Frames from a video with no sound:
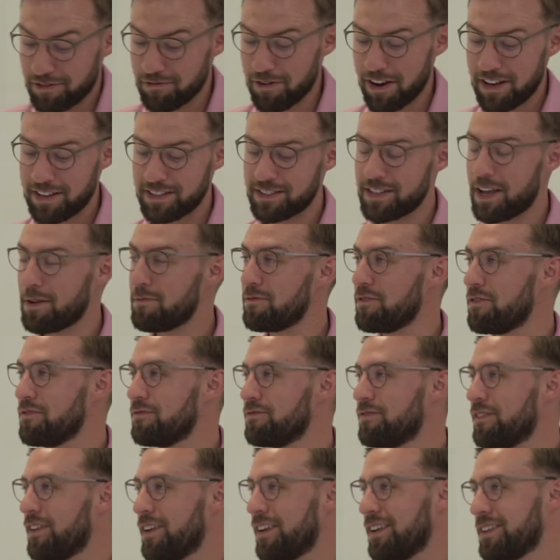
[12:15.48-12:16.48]
great summer
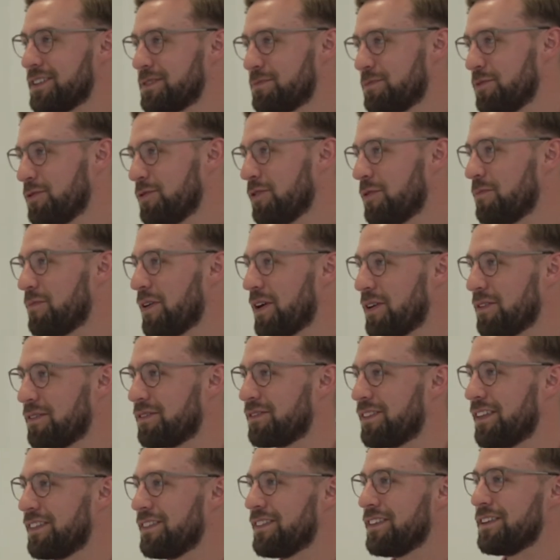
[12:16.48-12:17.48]
of sport,
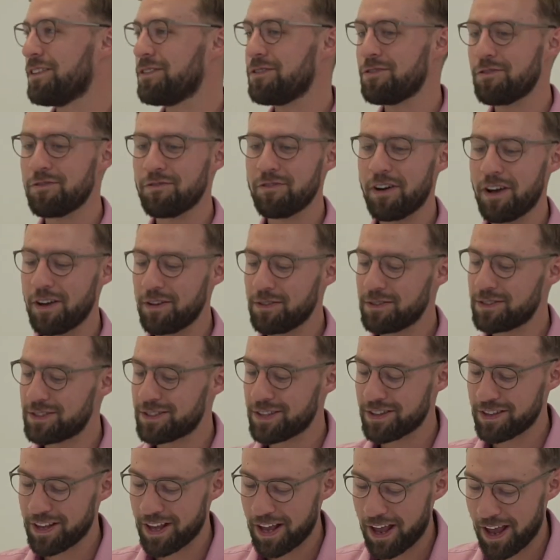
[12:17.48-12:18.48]
both in the Euros
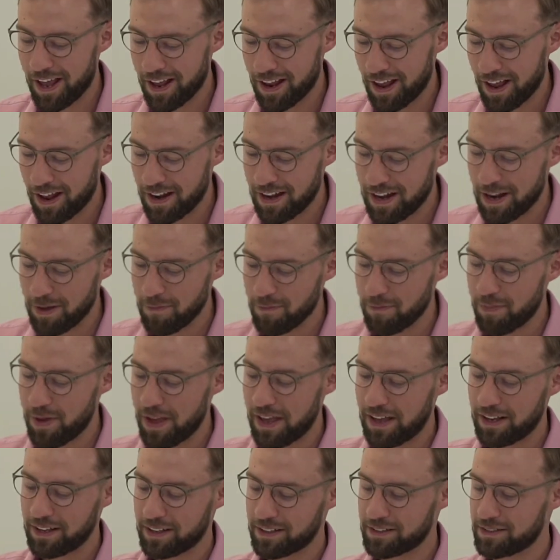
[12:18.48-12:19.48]
to the
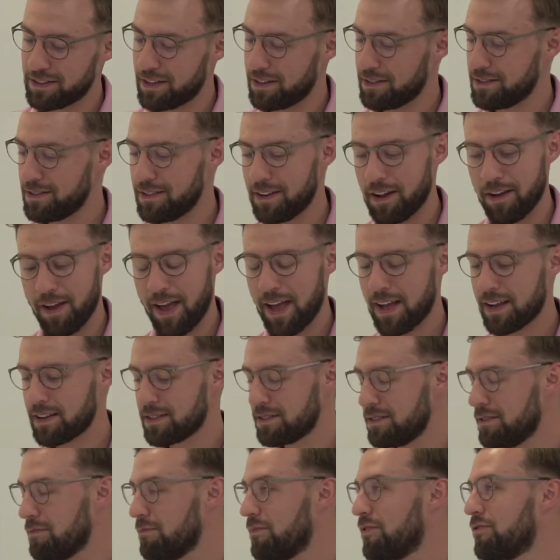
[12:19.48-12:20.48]
Olympics, and
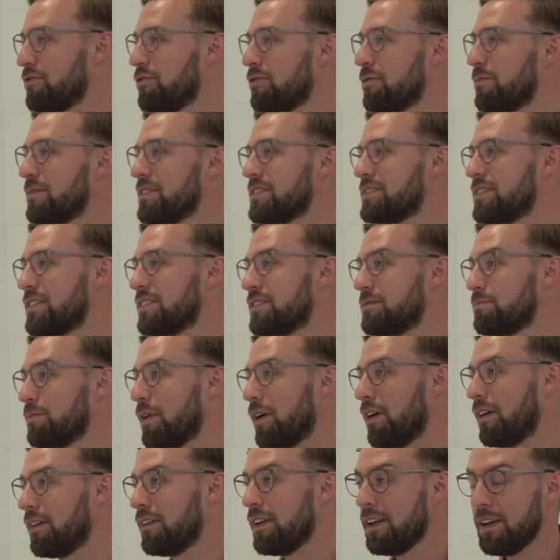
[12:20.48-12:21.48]
excellent performances
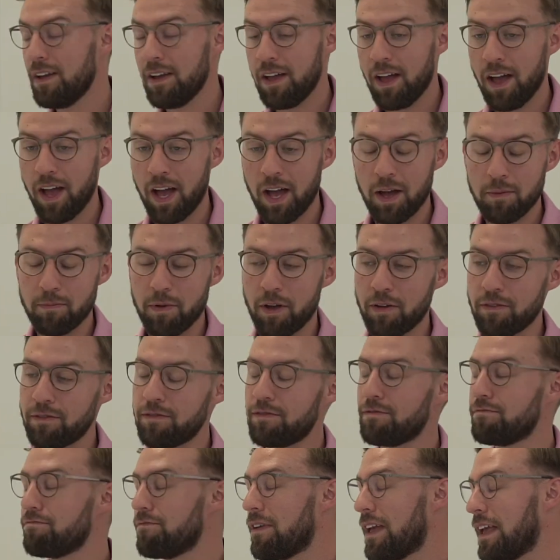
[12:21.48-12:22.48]
by
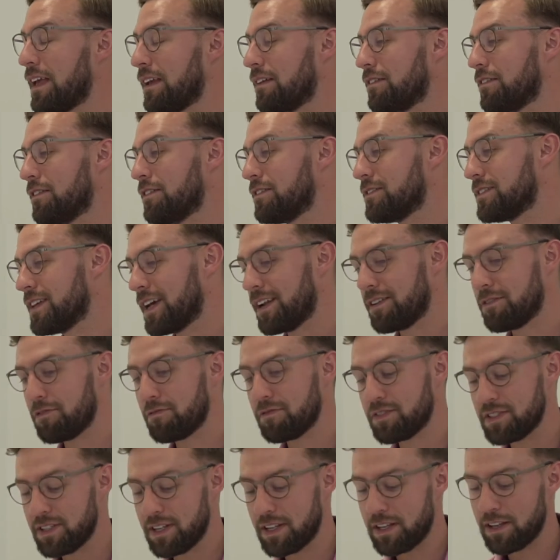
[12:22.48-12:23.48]
both England and
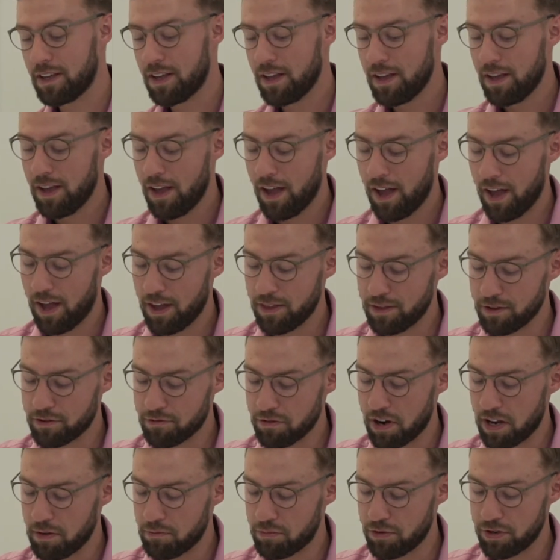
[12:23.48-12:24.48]
obviously the
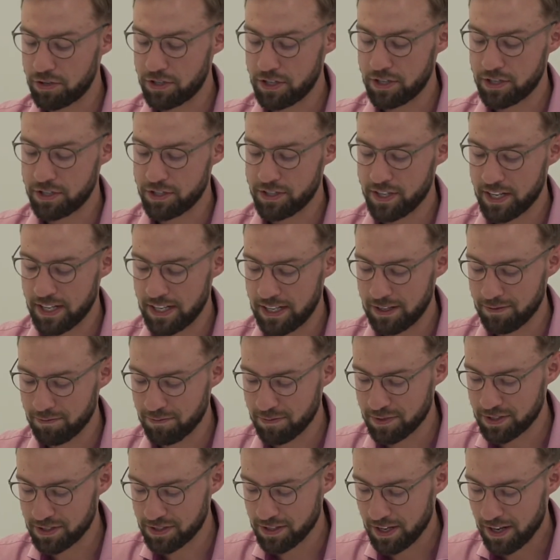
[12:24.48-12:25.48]
great British
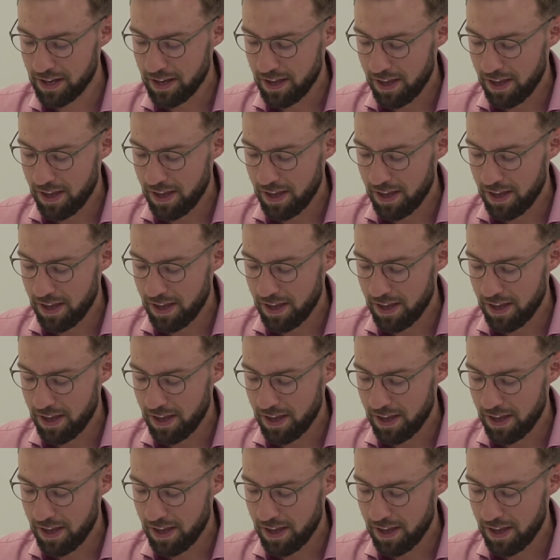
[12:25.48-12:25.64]
teams.